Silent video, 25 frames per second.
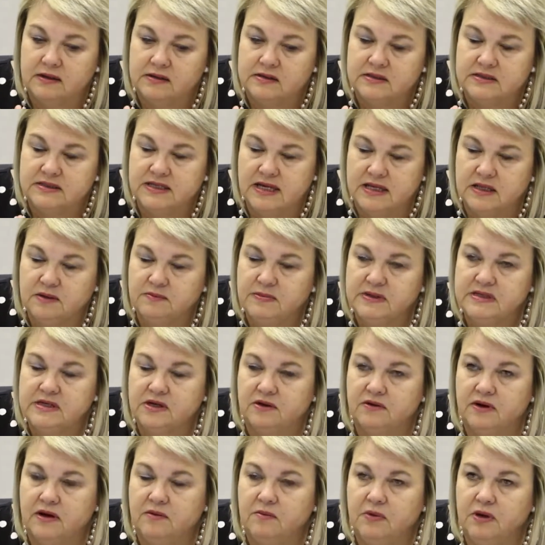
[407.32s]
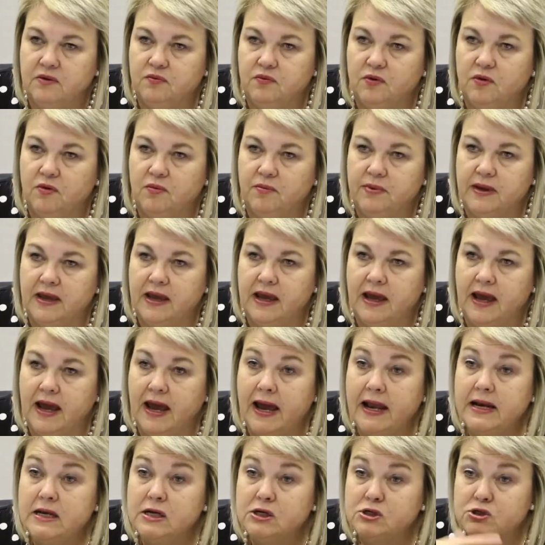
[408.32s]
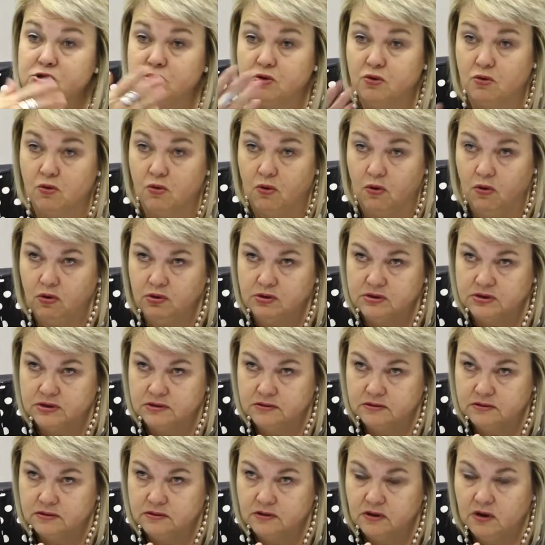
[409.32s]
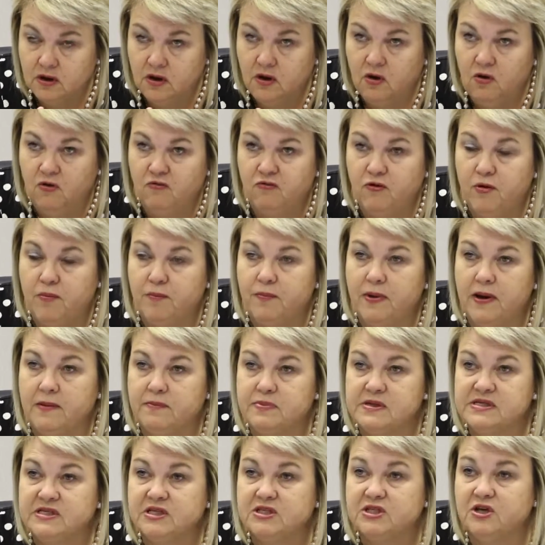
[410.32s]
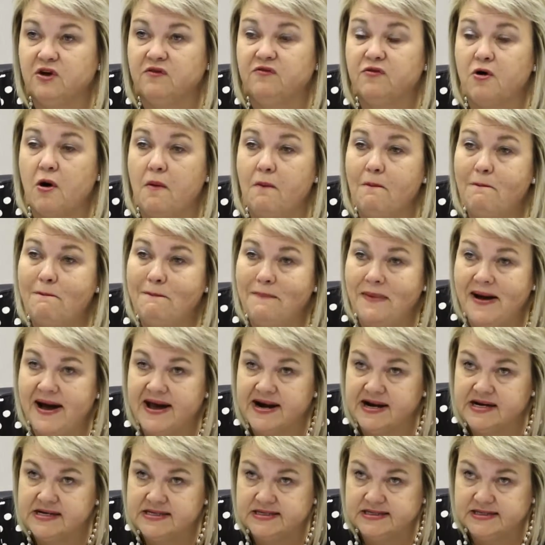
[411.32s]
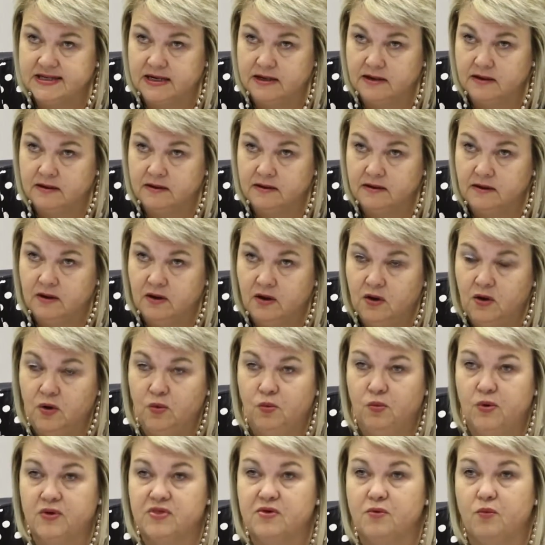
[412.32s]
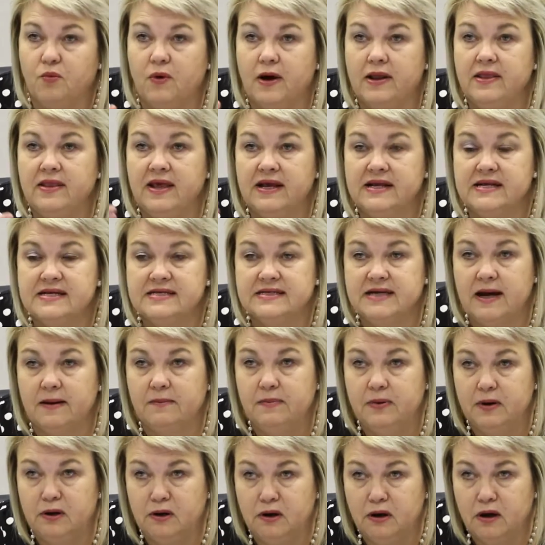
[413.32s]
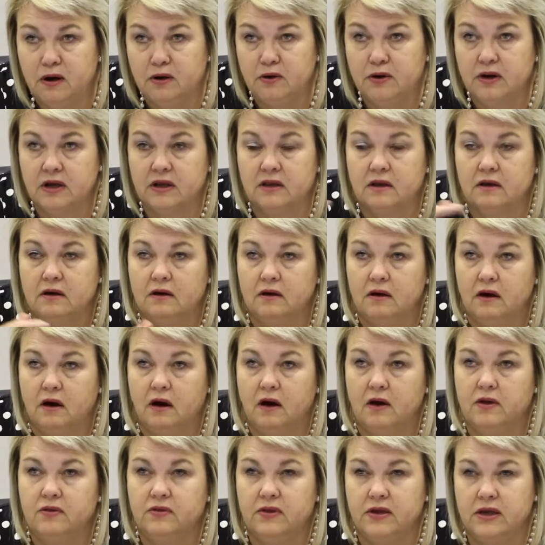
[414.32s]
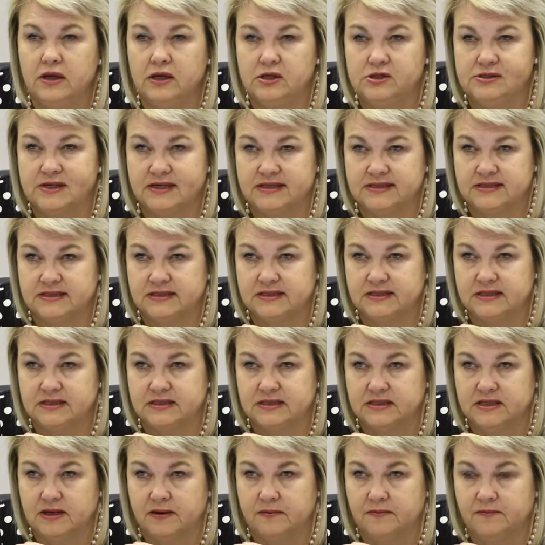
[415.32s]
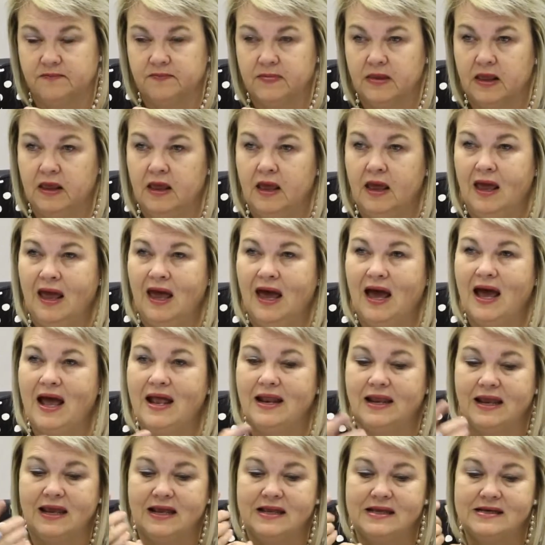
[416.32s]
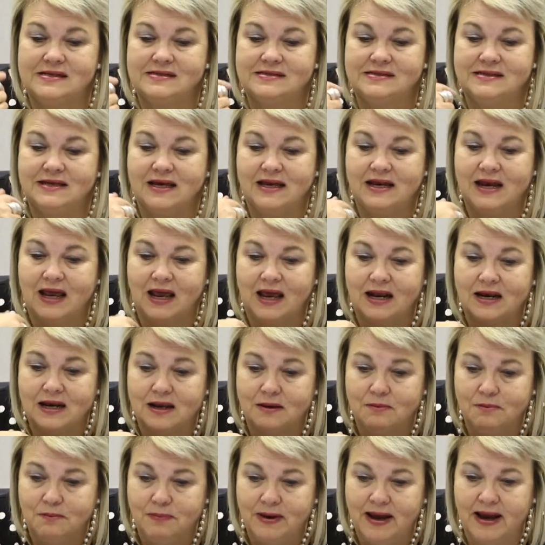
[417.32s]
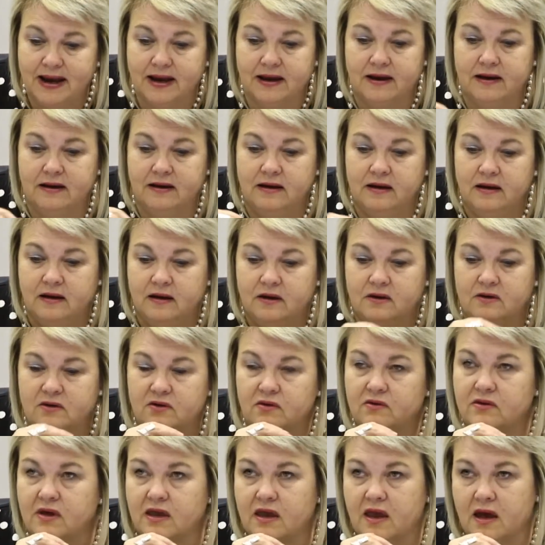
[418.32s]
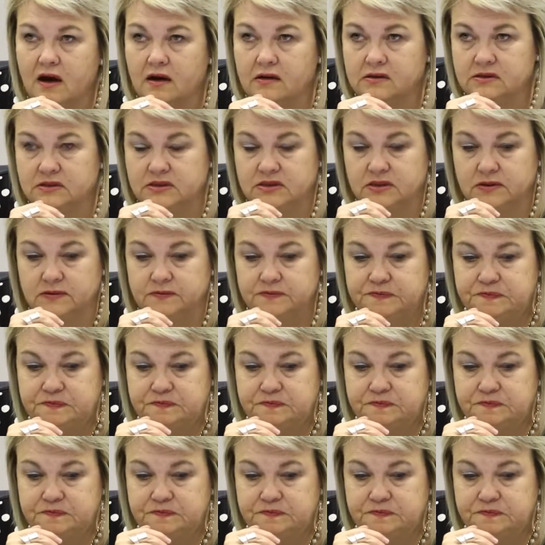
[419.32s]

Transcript: settlement agreement will be handed to court for purposes of comparison with the one that is uploaded on the e-justice system, and it is then handed back to the council.